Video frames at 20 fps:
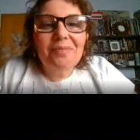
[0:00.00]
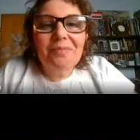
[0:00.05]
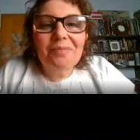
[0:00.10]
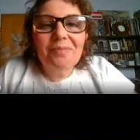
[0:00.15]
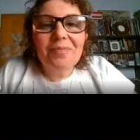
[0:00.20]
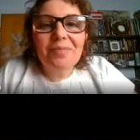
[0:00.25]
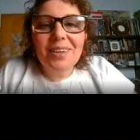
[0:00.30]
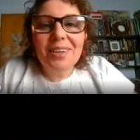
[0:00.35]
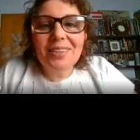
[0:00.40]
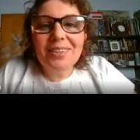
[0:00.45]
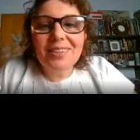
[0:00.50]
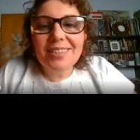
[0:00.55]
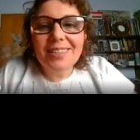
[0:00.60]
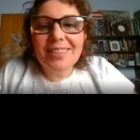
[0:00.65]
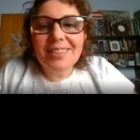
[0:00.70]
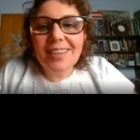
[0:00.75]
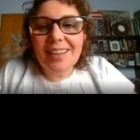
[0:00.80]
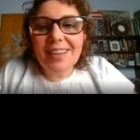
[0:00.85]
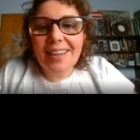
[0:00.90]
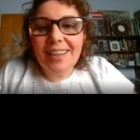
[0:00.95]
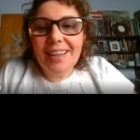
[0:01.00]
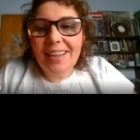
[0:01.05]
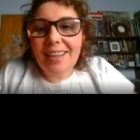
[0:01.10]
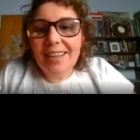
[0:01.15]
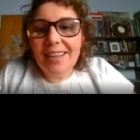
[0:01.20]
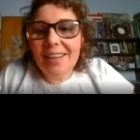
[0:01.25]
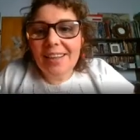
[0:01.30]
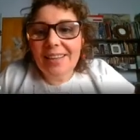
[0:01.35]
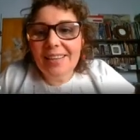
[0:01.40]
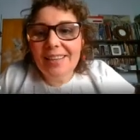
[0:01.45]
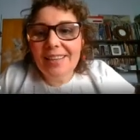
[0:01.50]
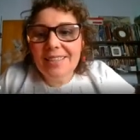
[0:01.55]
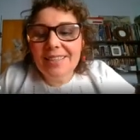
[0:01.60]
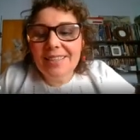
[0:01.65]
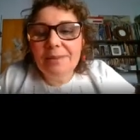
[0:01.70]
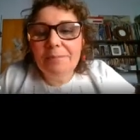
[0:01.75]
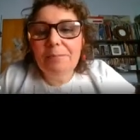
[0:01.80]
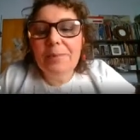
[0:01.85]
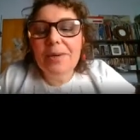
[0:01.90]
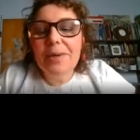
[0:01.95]
Because it is
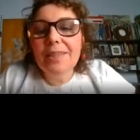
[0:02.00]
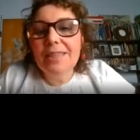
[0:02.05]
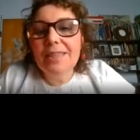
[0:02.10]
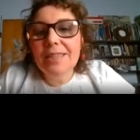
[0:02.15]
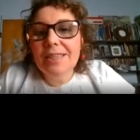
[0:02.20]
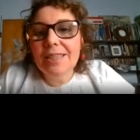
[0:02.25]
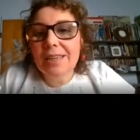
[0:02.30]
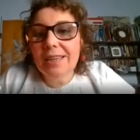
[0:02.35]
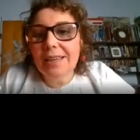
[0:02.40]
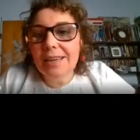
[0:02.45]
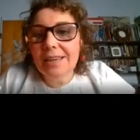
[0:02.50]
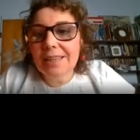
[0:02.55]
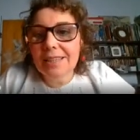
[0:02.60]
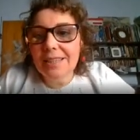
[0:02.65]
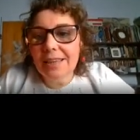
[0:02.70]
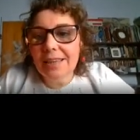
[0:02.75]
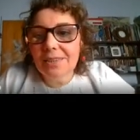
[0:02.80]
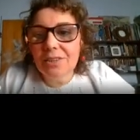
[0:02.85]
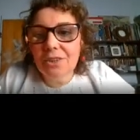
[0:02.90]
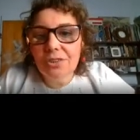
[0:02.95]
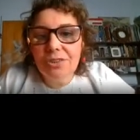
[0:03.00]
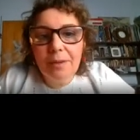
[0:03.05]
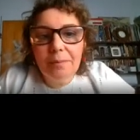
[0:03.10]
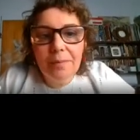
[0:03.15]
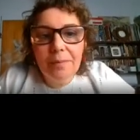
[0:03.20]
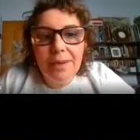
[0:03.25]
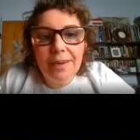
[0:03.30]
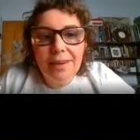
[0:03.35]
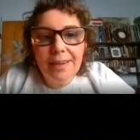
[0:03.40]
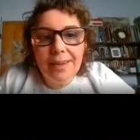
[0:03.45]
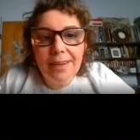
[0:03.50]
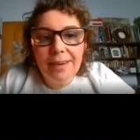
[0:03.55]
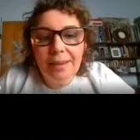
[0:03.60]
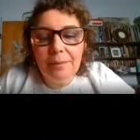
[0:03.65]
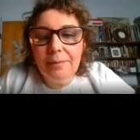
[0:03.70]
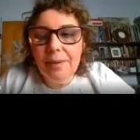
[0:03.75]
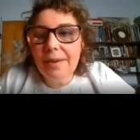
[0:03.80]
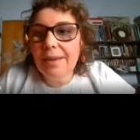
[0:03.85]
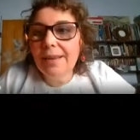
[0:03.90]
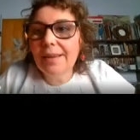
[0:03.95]
British English and not American.
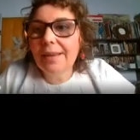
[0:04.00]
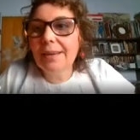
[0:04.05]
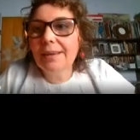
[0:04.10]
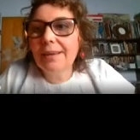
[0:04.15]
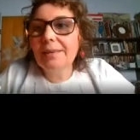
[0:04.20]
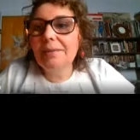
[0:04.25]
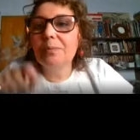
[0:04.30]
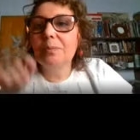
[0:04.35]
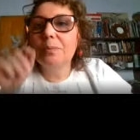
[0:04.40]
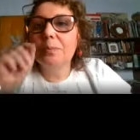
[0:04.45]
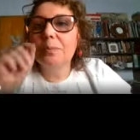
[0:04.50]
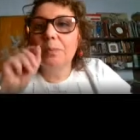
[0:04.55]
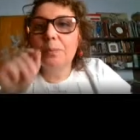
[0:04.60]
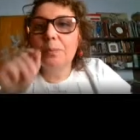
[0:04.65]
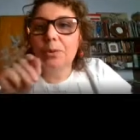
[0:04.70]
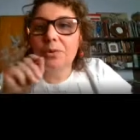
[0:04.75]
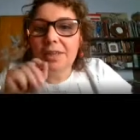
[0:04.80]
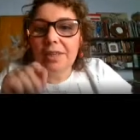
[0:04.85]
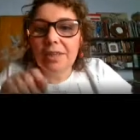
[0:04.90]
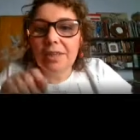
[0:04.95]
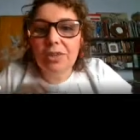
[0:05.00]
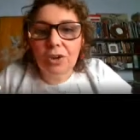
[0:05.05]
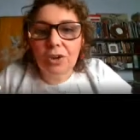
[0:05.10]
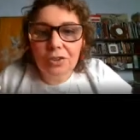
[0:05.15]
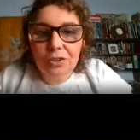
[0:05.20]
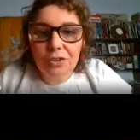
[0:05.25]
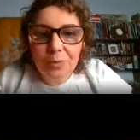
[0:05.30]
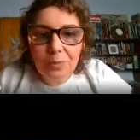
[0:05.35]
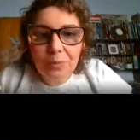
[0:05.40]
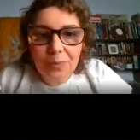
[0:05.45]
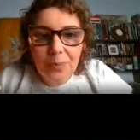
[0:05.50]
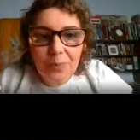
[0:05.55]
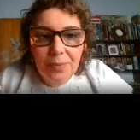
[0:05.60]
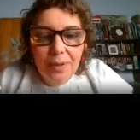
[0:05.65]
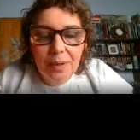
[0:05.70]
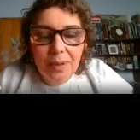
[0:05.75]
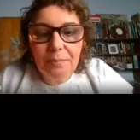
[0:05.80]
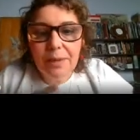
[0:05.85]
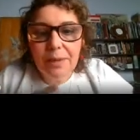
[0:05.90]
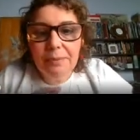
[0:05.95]
American put the dot,
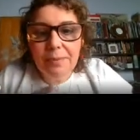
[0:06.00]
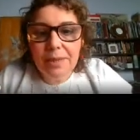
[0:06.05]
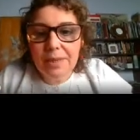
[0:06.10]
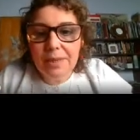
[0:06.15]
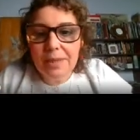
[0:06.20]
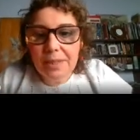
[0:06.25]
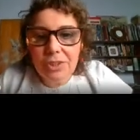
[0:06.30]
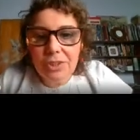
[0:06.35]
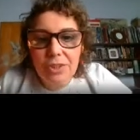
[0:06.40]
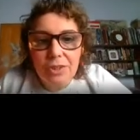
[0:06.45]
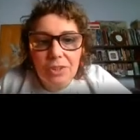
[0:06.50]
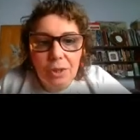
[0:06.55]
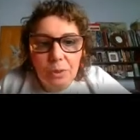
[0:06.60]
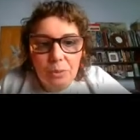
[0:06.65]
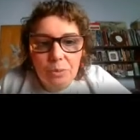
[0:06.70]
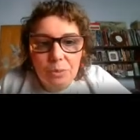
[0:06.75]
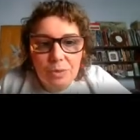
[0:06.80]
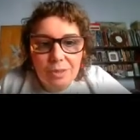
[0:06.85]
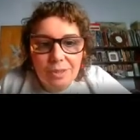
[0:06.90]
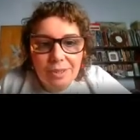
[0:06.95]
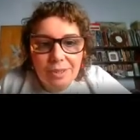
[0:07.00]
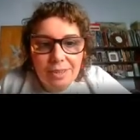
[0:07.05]
but British don't.